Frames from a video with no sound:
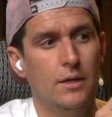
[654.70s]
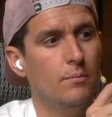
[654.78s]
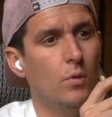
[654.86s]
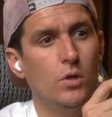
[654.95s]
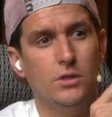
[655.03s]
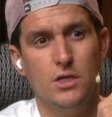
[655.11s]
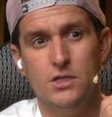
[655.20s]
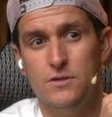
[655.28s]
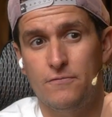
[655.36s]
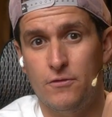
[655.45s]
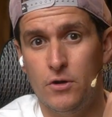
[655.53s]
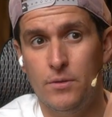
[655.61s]
voltage
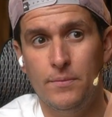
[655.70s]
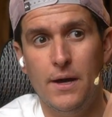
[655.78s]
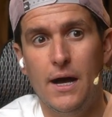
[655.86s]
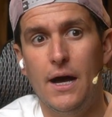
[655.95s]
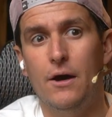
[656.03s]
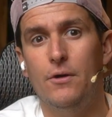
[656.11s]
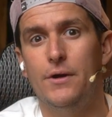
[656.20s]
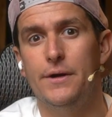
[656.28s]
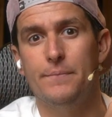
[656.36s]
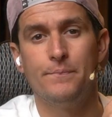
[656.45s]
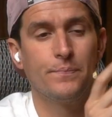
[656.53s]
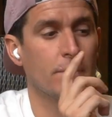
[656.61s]
from
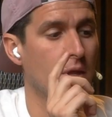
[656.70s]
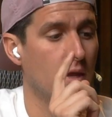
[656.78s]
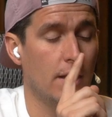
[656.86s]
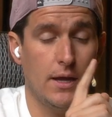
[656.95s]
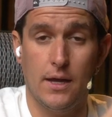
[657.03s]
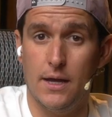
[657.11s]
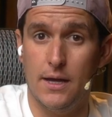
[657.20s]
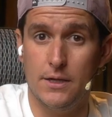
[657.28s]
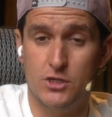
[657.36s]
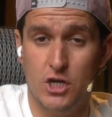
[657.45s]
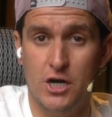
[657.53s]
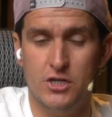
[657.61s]
our
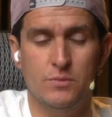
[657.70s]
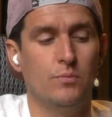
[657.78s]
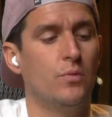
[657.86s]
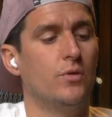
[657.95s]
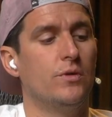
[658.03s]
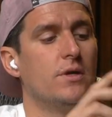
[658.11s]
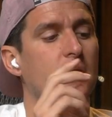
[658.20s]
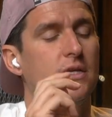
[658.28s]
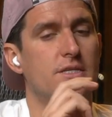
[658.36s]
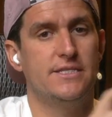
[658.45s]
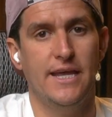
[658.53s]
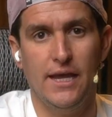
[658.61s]
charging port.
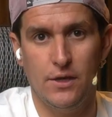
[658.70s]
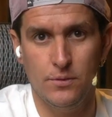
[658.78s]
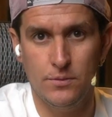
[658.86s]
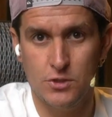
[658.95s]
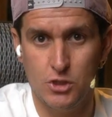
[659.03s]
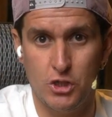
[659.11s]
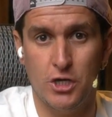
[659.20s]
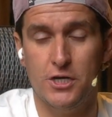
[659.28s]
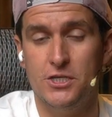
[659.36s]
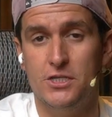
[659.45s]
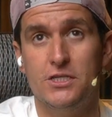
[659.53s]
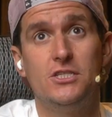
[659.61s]
Second,
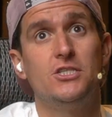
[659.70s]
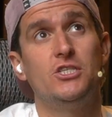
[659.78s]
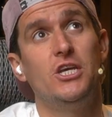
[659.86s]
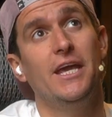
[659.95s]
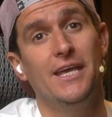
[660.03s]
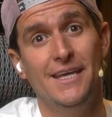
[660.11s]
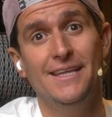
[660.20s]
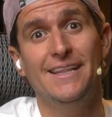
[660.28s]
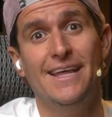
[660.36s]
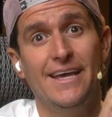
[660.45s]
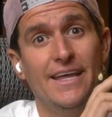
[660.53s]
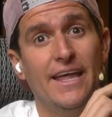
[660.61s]
checking
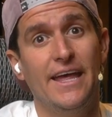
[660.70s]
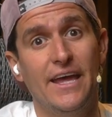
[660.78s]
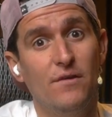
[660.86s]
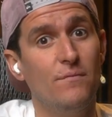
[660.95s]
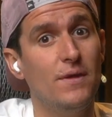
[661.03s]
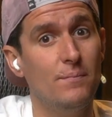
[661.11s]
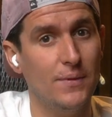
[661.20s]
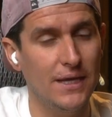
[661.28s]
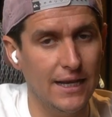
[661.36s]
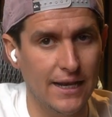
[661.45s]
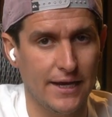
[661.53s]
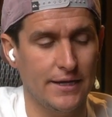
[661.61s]
the
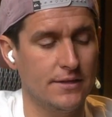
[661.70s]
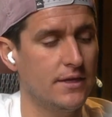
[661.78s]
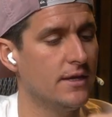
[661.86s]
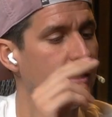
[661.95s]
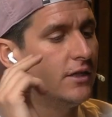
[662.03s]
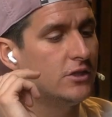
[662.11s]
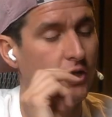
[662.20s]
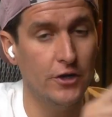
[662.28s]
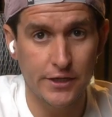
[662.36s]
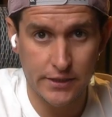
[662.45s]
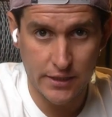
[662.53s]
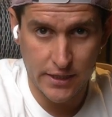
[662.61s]
RBP line.
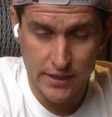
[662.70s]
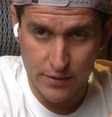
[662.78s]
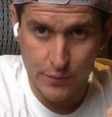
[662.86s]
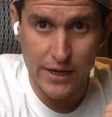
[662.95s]
Third, we